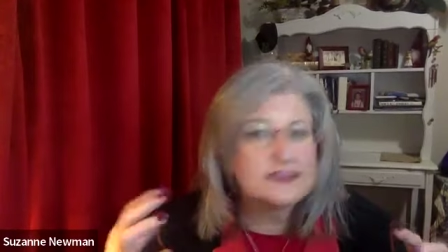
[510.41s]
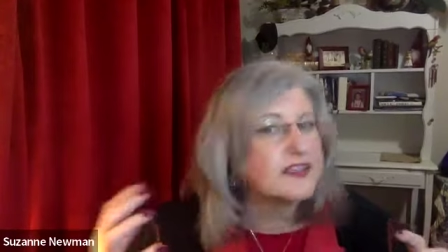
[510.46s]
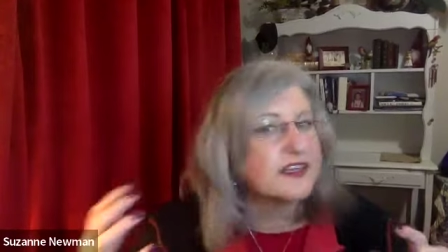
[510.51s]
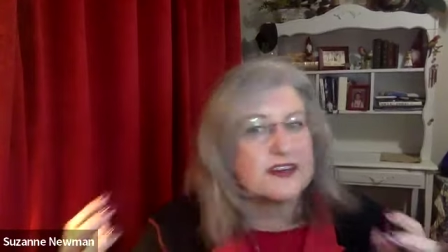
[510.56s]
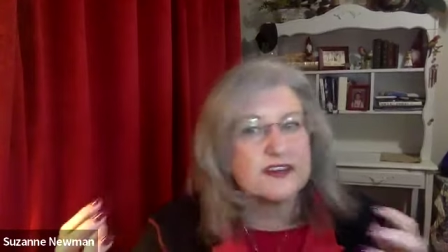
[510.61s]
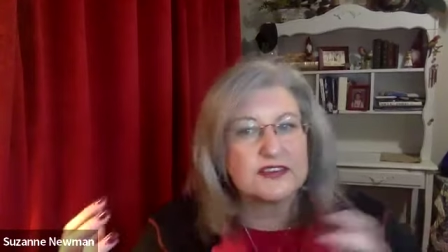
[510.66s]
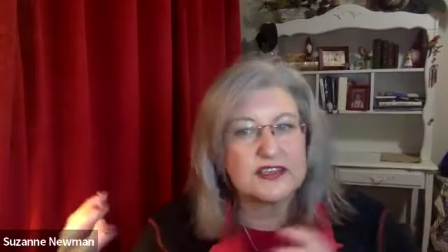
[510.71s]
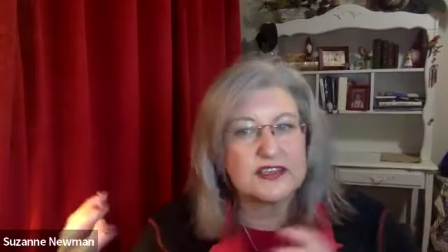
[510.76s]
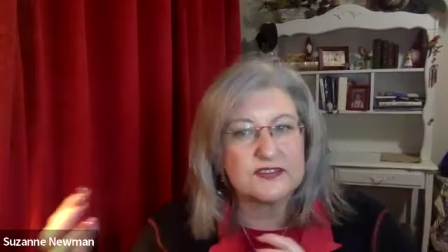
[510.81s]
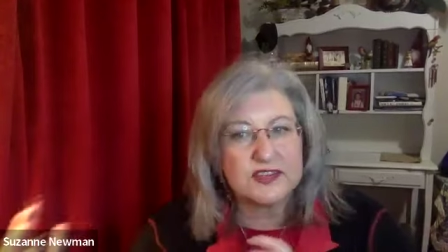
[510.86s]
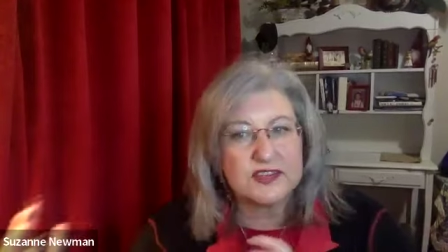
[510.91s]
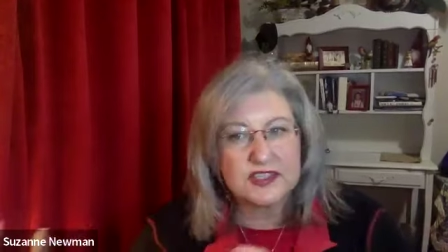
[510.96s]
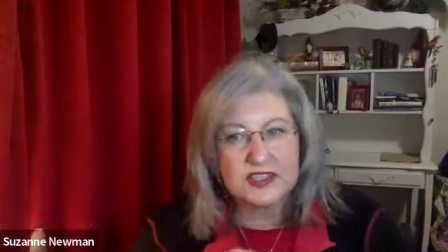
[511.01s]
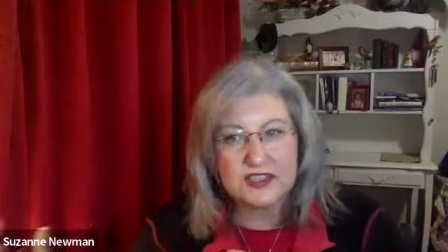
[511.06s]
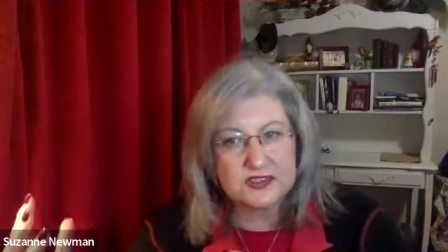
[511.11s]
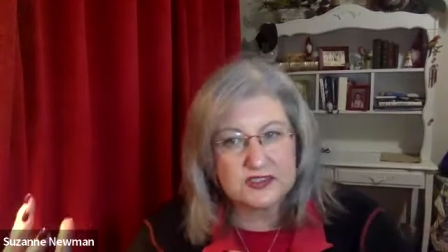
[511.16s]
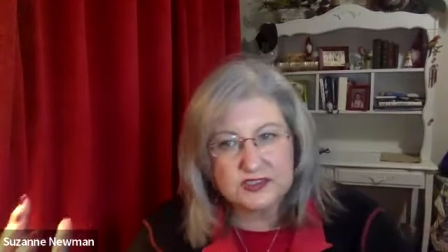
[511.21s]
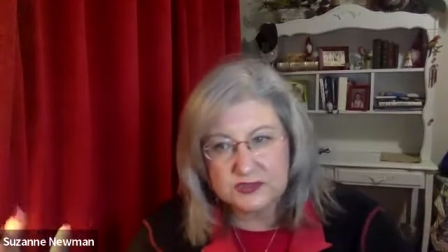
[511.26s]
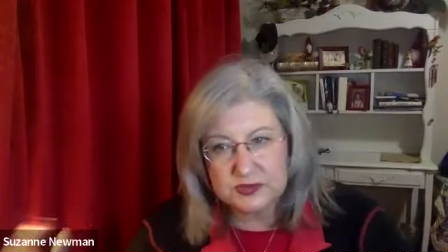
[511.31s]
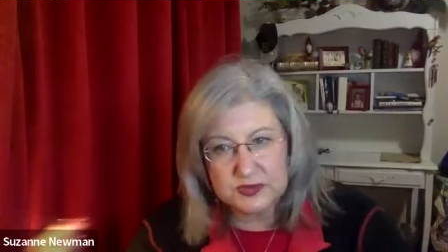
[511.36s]
caregiving
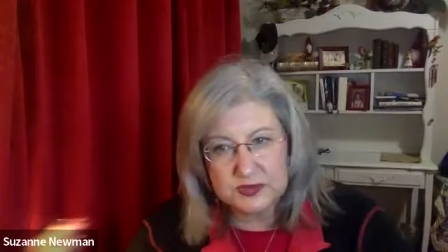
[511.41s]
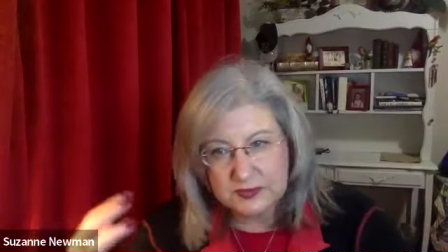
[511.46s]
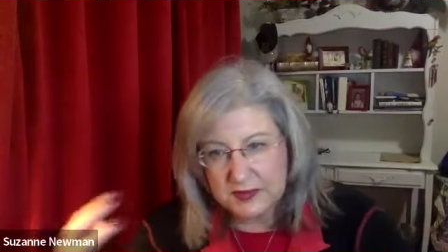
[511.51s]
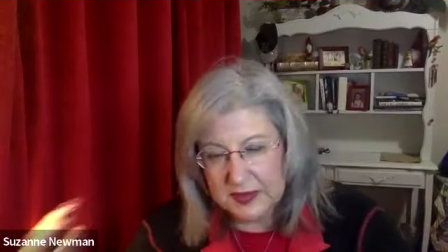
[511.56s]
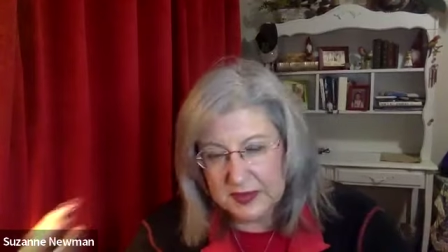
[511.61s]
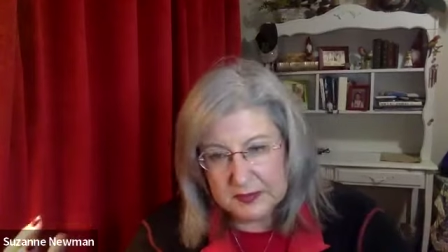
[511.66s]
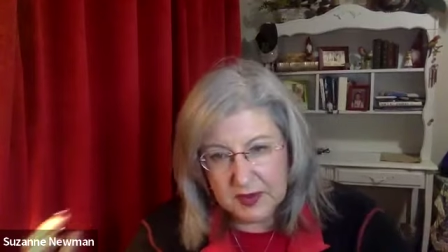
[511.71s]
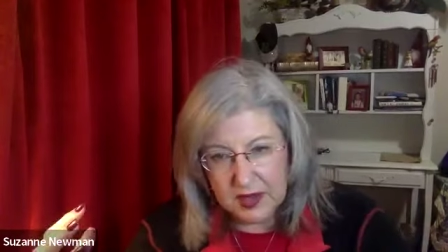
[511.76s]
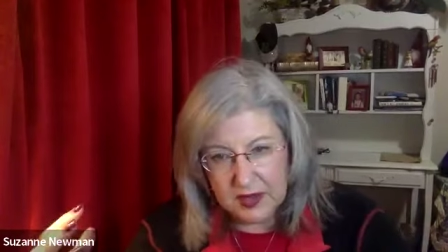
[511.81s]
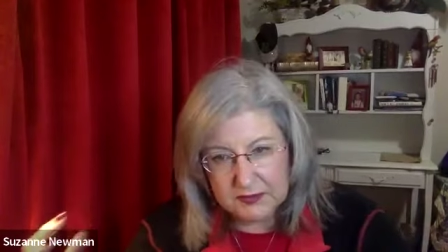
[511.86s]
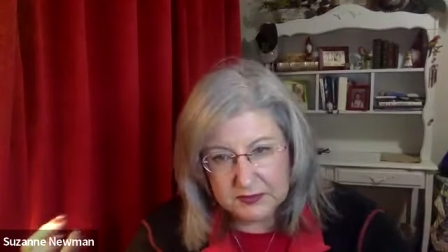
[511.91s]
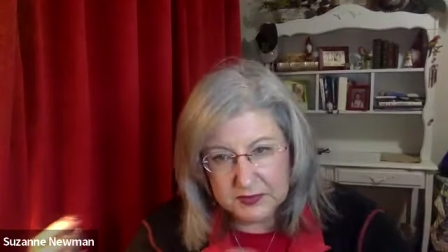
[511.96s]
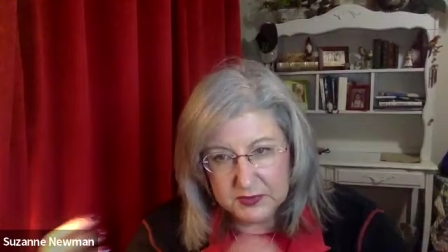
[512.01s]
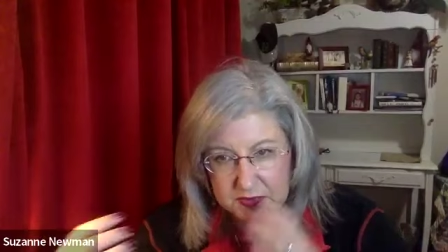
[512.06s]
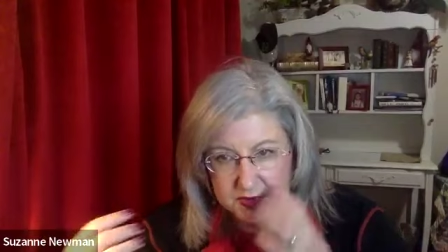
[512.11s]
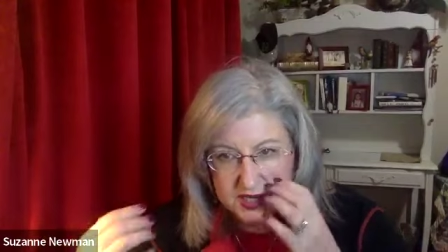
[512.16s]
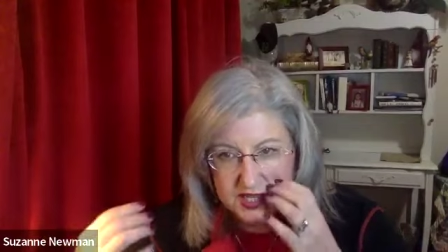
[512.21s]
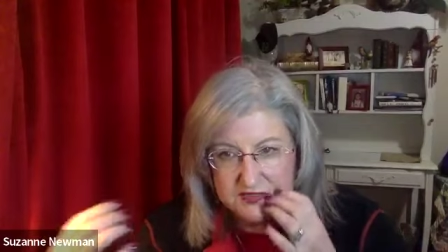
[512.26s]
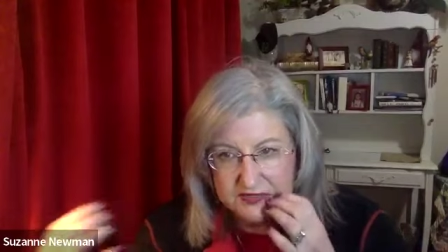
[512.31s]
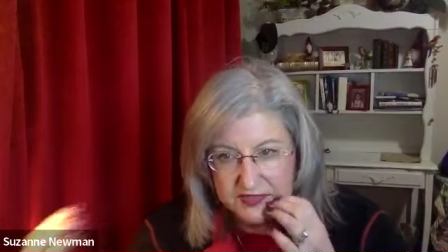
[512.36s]
years with my mom
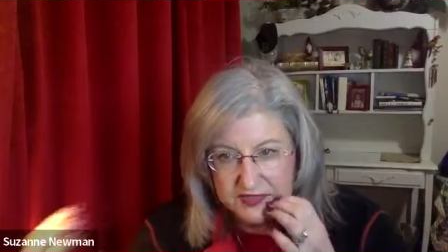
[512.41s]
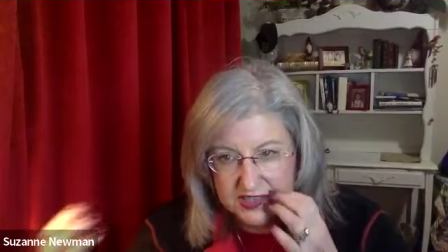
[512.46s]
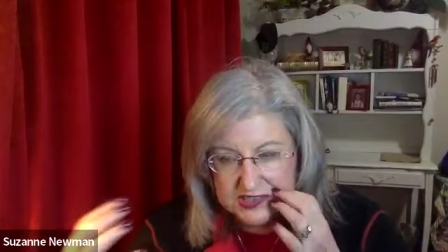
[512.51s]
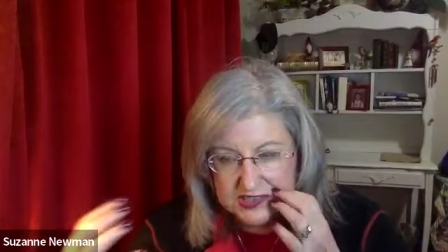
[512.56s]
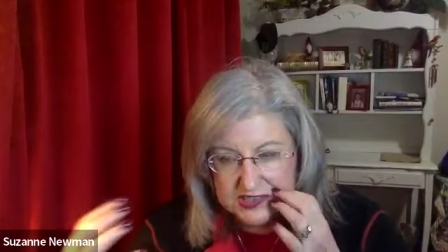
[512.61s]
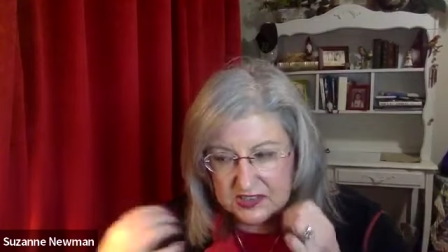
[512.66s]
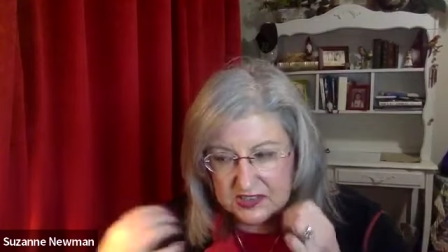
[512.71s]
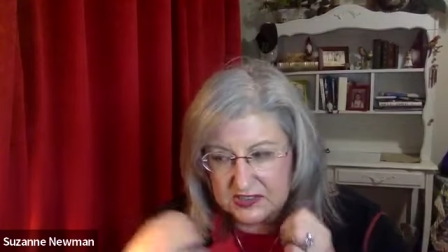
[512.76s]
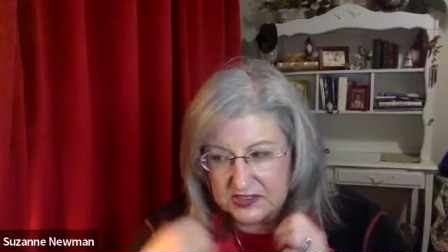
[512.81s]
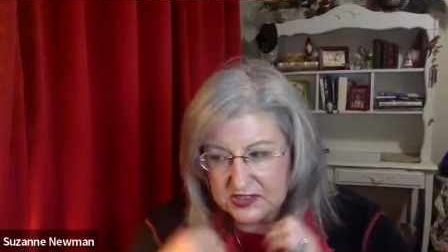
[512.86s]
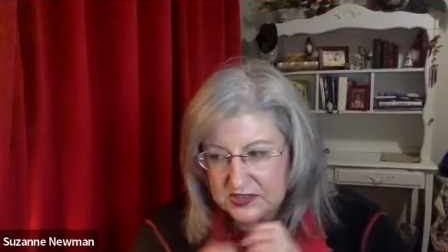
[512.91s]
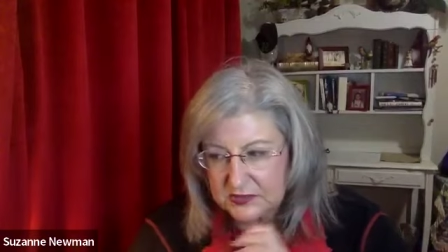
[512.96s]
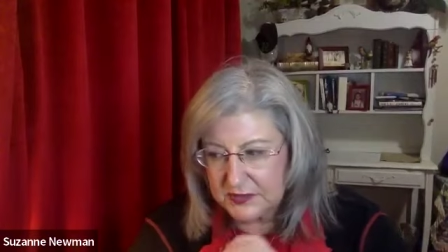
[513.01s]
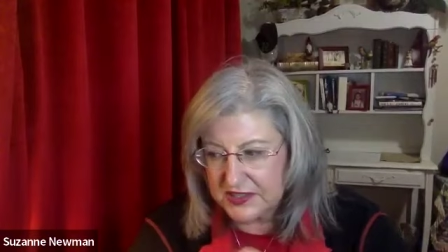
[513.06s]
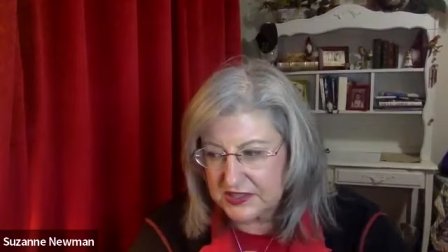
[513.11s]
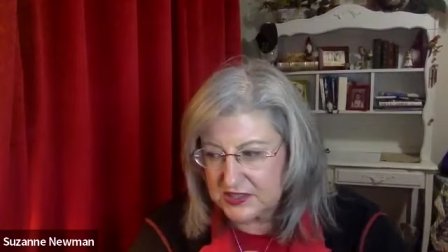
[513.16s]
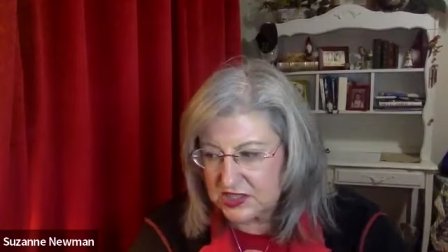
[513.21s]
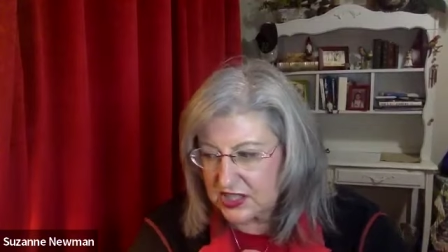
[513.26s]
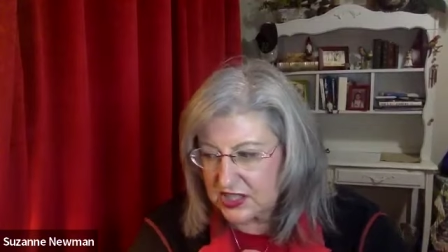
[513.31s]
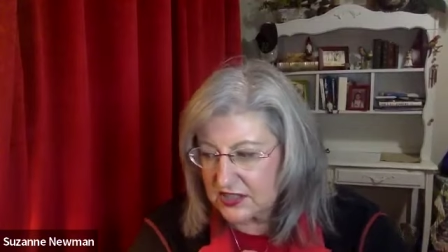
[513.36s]
who had vascular
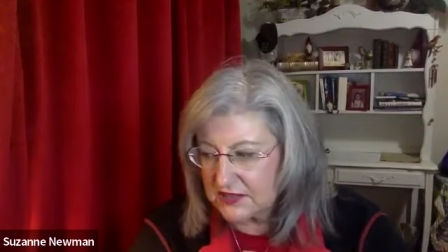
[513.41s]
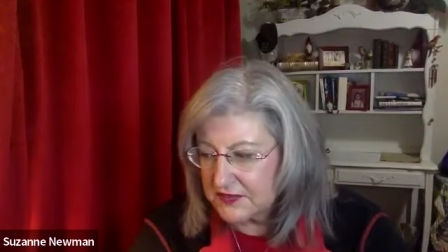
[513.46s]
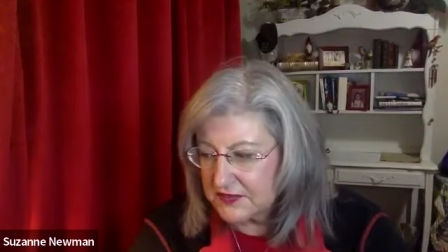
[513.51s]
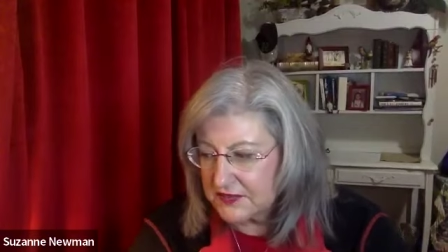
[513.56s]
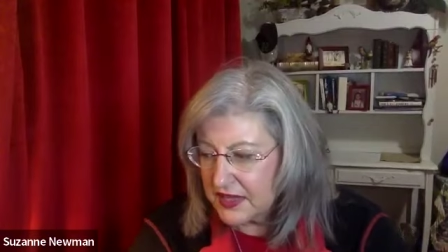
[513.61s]
dementia.